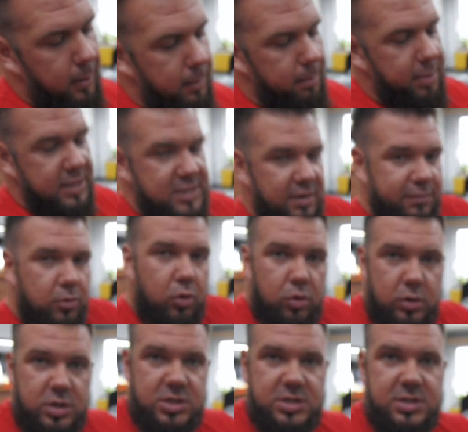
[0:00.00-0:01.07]
but of
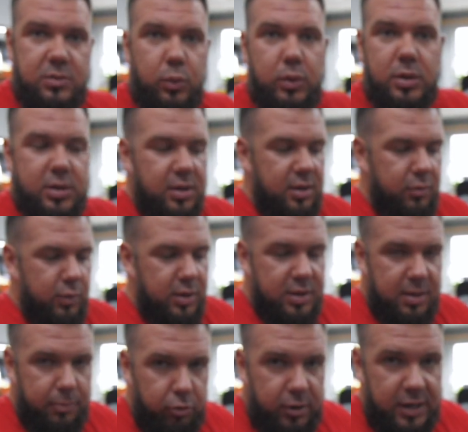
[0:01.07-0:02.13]
course with
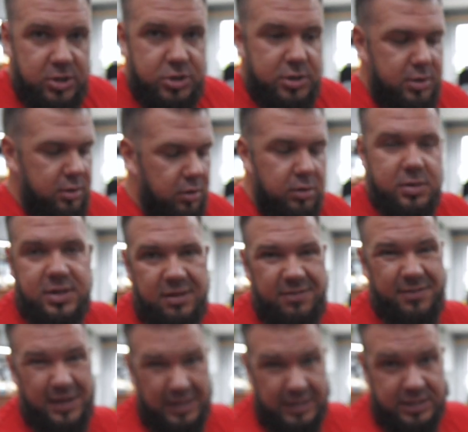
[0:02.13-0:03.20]
the pressure on the
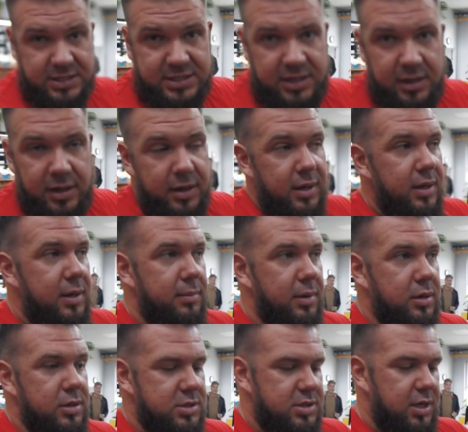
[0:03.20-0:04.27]
fingers,
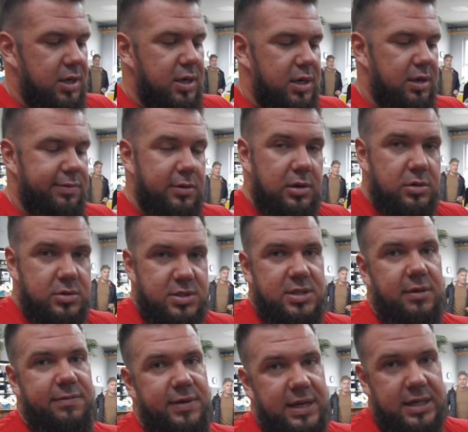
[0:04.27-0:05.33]
because if you lose the
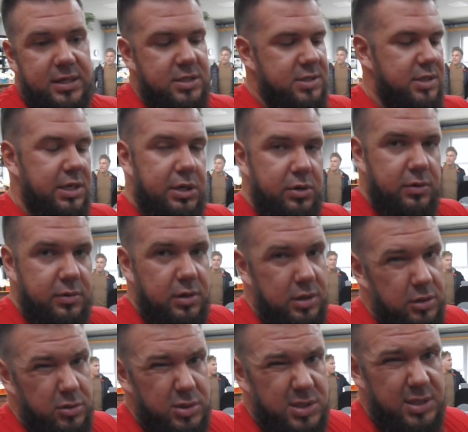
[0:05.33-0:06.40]
fingers, if you
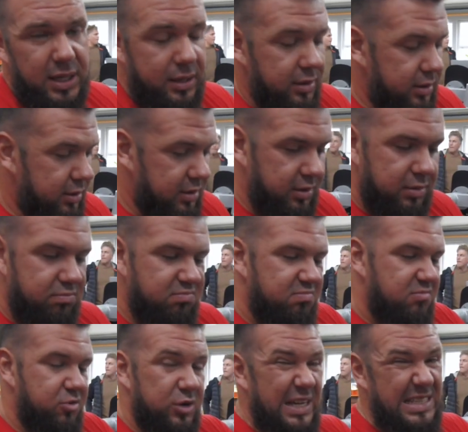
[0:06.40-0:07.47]
lose the
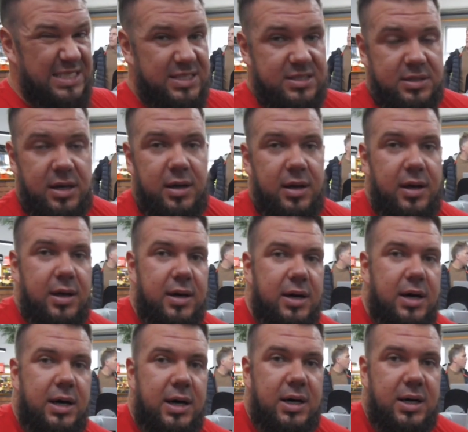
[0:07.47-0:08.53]
wrists,
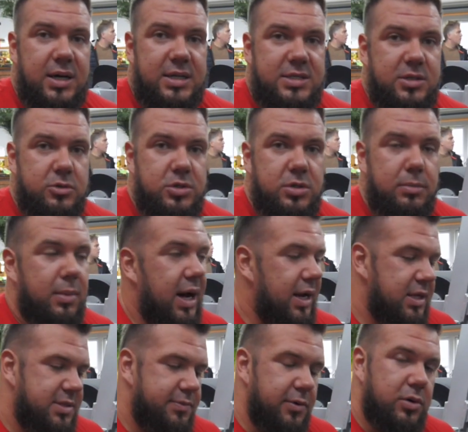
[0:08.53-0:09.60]
it's also
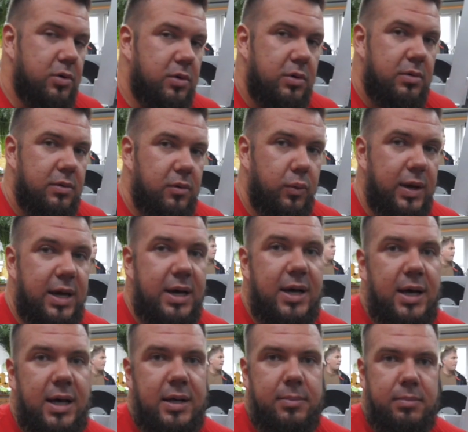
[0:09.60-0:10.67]
minus for you. We
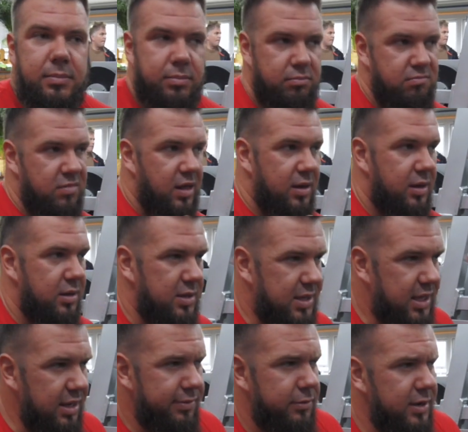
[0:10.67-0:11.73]
are
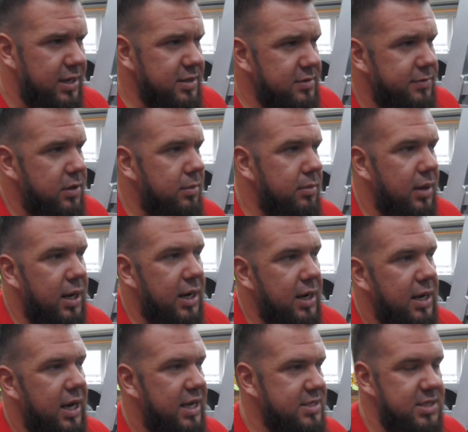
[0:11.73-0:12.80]
different from
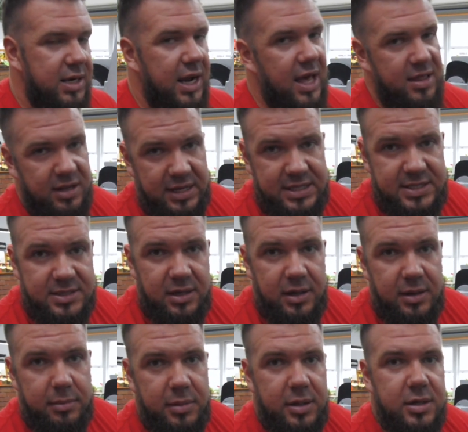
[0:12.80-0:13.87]
other athletes
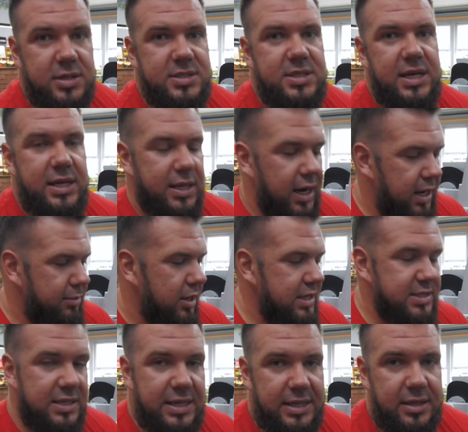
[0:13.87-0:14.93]
because in arm
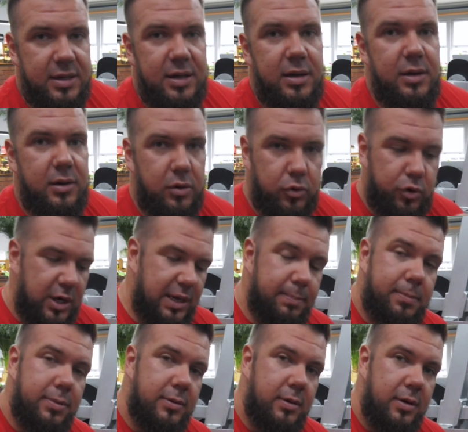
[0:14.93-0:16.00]
wrestling,
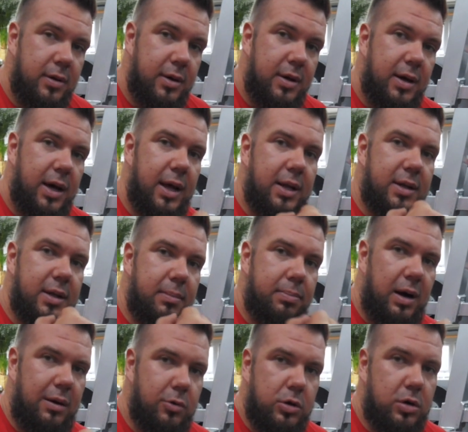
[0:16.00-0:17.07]
grip and the
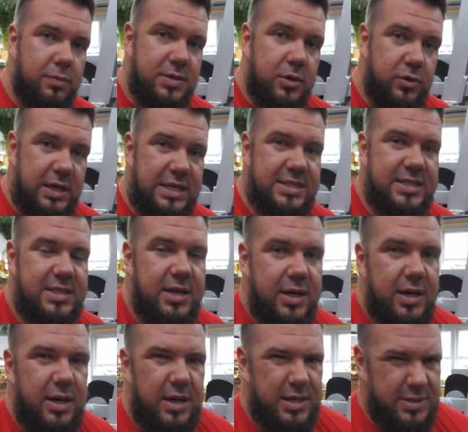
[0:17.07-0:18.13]
power of the wrist
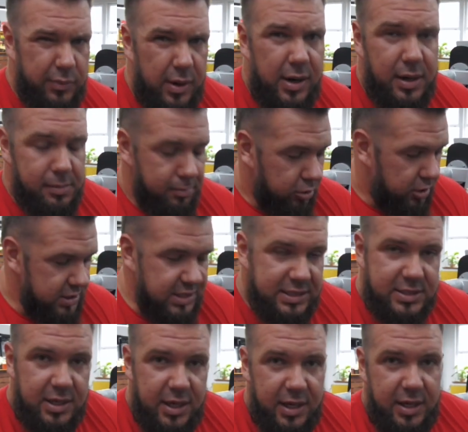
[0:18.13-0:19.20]
is very
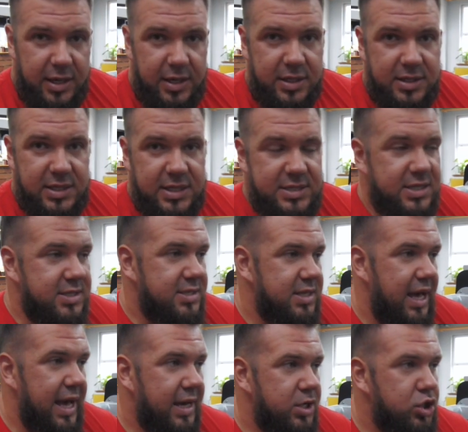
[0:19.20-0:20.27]
important. This is
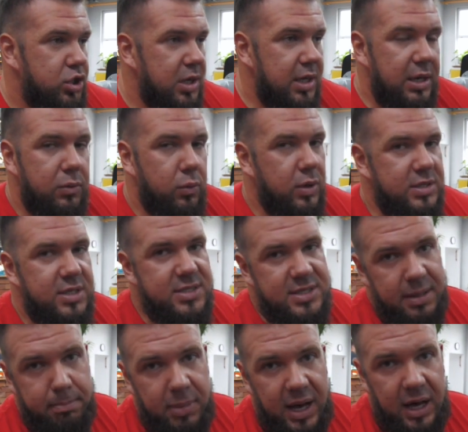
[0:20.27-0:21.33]
actually what it's
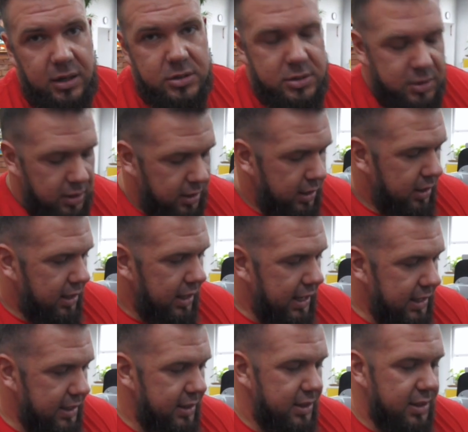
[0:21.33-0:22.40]
about,
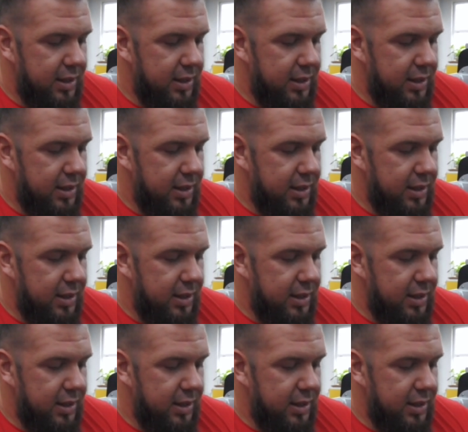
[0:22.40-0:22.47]
and